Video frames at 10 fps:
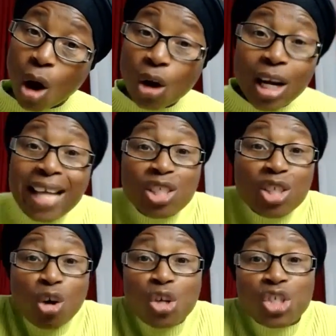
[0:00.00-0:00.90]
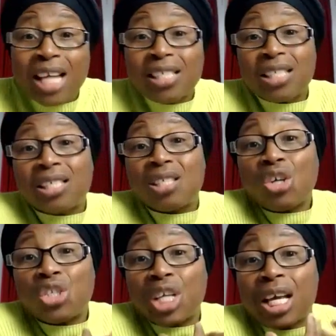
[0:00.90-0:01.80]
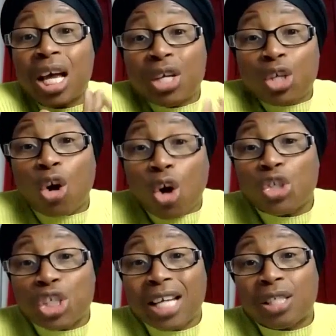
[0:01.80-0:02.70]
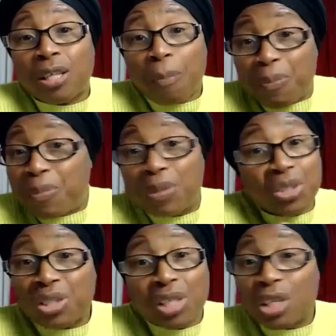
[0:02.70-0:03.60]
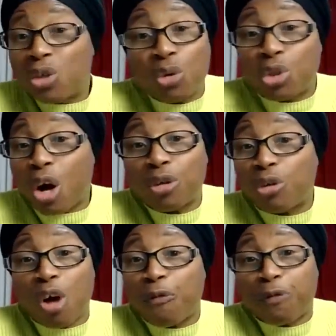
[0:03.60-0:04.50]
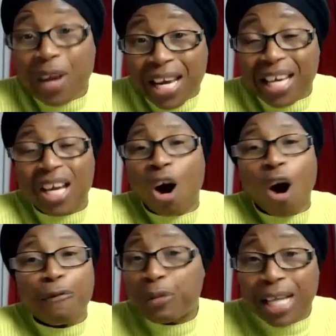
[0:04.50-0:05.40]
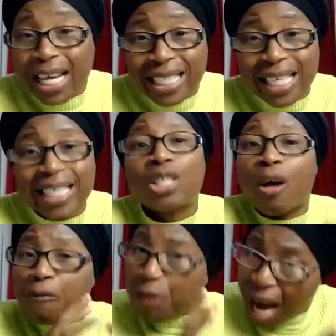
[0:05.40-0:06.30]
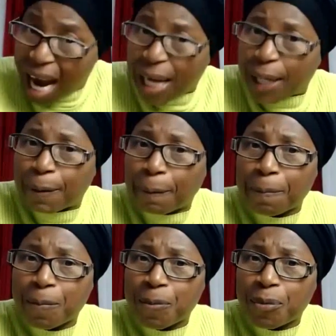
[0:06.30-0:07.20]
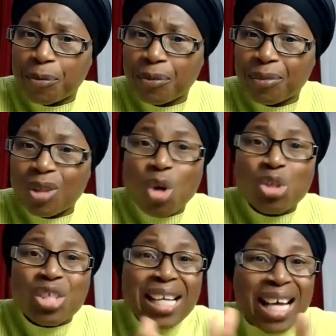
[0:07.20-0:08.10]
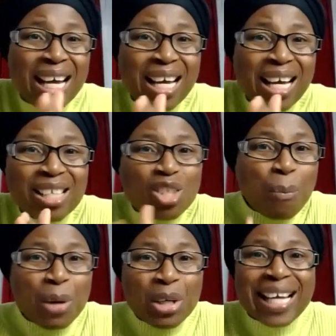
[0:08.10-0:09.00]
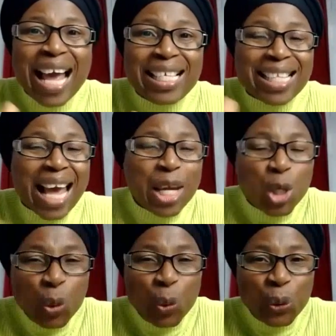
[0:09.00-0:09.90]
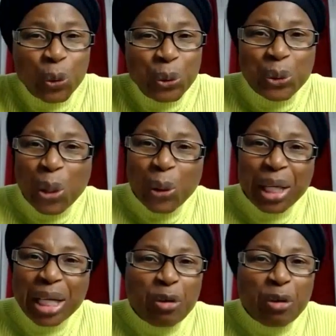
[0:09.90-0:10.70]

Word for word: Unless your conscience doesn't, your conscience, you don't, you don't feel of eating is fine. No said somebody can tell you, don't eat.